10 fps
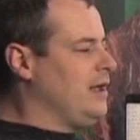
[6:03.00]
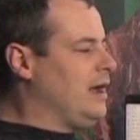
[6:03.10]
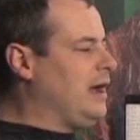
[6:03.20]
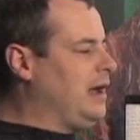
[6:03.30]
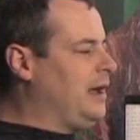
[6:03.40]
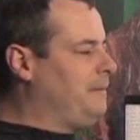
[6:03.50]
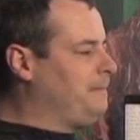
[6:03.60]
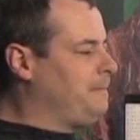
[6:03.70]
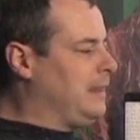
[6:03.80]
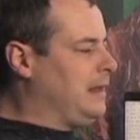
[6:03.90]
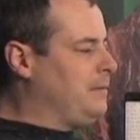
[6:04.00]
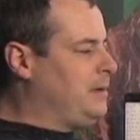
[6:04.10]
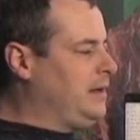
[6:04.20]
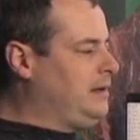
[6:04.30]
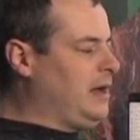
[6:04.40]
Um,
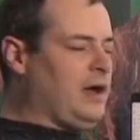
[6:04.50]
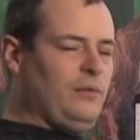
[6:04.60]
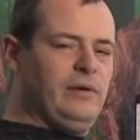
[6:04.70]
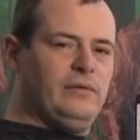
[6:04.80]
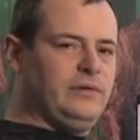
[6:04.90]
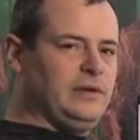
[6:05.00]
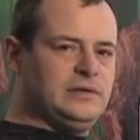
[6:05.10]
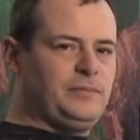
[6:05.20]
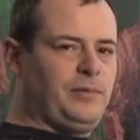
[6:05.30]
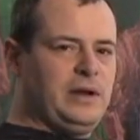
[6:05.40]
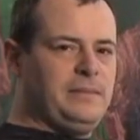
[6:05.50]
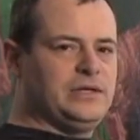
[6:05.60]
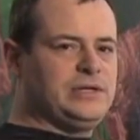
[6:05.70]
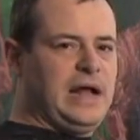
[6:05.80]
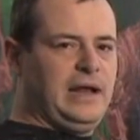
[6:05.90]
but uh, there's pretty
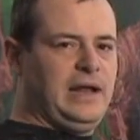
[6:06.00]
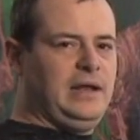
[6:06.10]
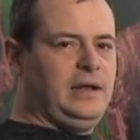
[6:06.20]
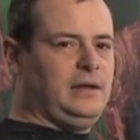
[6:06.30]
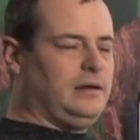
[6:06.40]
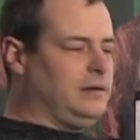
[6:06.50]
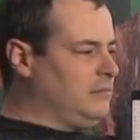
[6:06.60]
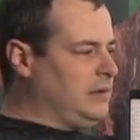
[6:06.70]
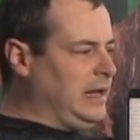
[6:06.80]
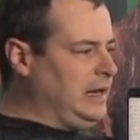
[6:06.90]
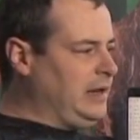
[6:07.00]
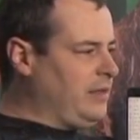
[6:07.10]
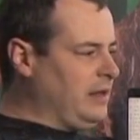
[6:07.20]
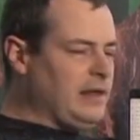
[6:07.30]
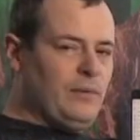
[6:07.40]
much not any
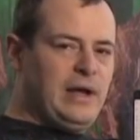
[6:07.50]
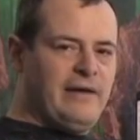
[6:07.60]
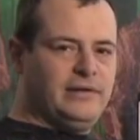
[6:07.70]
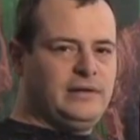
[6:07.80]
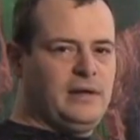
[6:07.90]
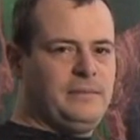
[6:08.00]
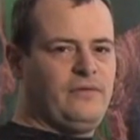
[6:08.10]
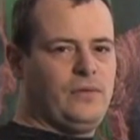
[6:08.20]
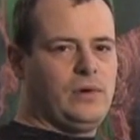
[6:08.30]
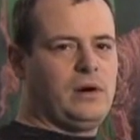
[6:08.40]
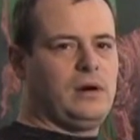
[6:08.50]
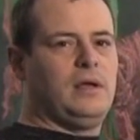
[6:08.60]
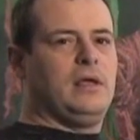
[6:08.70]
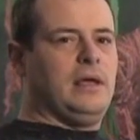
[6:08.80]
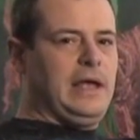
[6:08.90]
anything that we haven't done
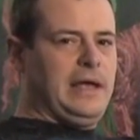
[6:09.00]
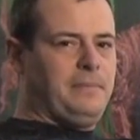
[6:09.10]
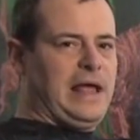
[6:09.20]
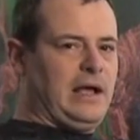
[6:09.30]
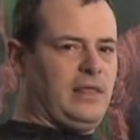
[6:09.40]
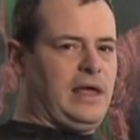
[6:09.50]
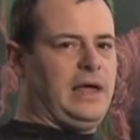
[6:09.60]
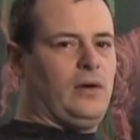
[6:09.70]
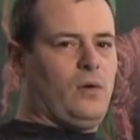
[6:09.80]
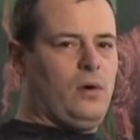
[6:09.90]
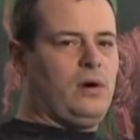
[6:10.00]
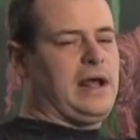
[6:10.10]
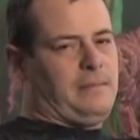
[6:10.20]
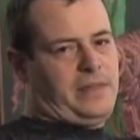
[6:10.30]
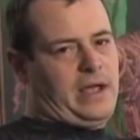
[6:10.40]
before and black light or
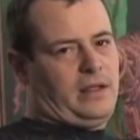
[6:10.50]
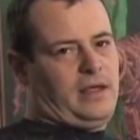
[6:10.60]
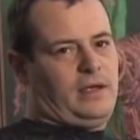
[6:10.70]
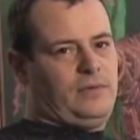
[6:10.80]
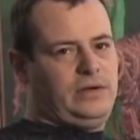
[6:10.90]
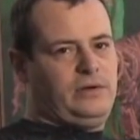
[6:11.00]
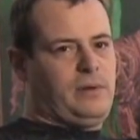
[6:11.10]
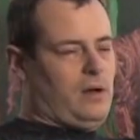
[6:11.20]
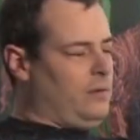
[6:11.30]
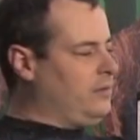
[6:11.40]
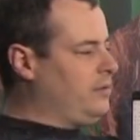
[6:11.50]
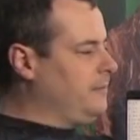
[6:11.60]
non-black light. We do both.